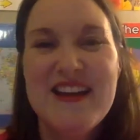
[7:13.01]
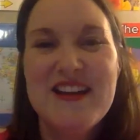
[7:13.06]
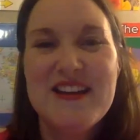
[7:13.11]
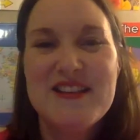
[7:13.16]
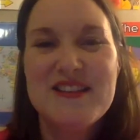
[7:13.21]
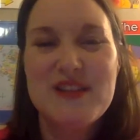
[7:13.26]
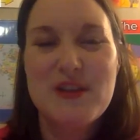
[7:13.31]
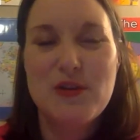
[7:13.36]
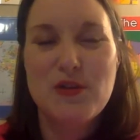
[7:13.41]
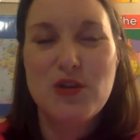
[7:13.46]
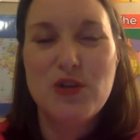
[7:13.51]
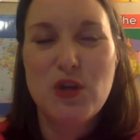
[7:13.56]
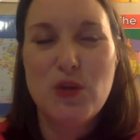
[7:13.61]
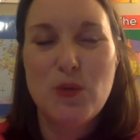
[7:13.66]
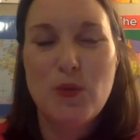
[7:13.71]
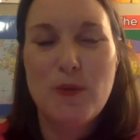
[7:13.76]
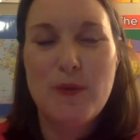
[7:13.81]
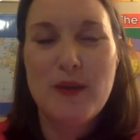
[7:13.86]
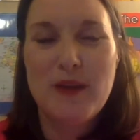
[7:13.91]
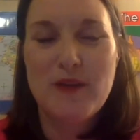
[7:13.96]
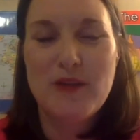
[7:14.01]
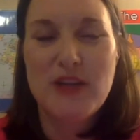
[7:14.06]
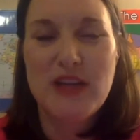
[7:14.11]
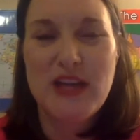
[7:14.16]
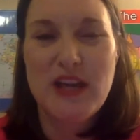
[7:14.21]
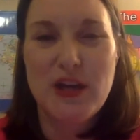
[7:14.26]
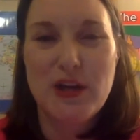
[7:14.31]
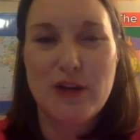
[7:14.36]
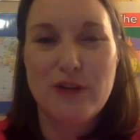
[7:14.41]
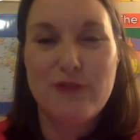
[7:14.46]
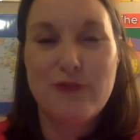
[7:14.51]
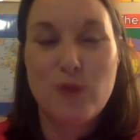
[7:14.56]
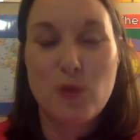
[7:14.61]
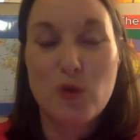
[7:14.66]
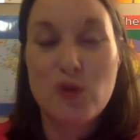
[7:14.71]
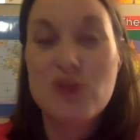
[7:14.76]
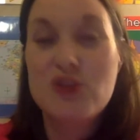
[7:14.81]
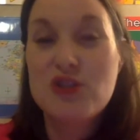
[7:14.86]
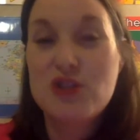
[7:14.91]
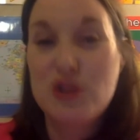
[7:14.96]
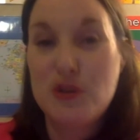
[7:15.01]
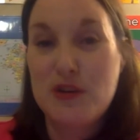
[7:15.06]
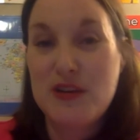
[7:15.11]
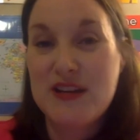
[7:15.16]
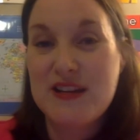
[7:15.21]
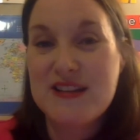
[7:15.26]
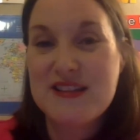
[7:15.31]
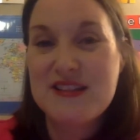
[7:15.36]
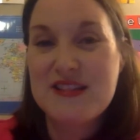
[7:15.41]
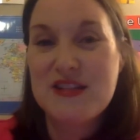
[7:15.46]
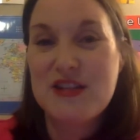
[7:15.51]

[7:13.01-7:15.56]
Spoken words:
So you will be able to hear 4 students'